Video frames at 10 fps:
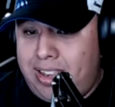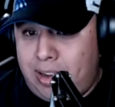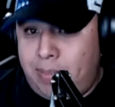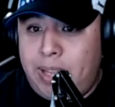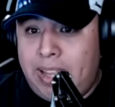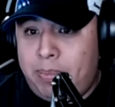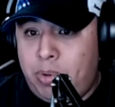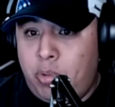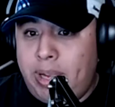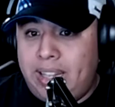coming up
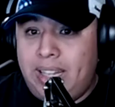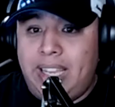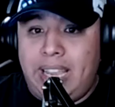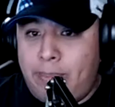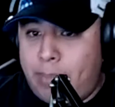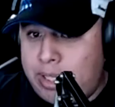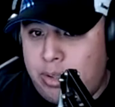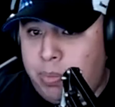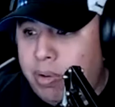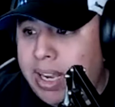quickly and by
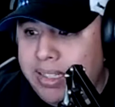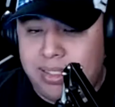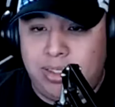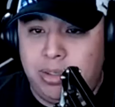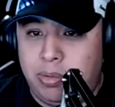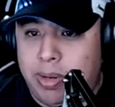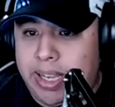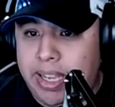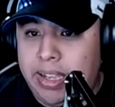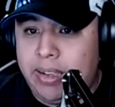surprise to
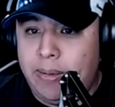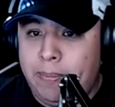Ricky.